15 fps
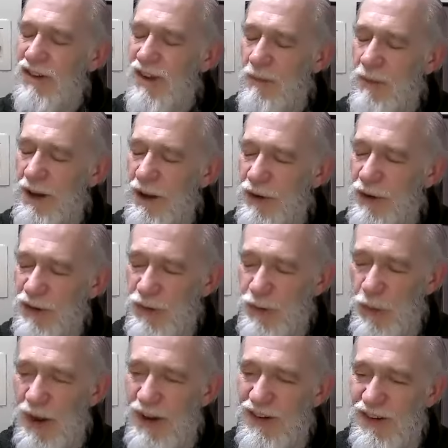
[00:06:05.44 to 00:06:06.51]
somebody else's
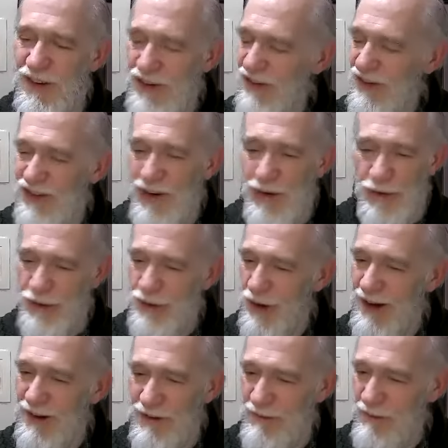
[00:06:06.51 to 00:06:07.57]
waste doesn't sound
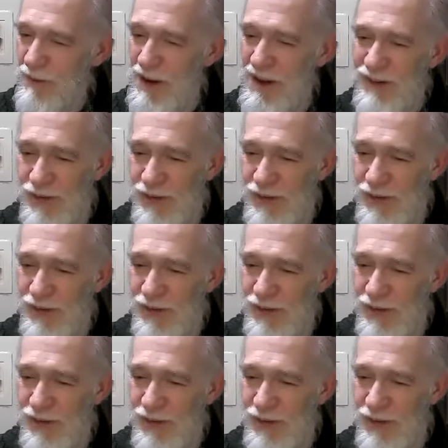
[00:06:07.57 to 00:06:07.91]
attractive to me,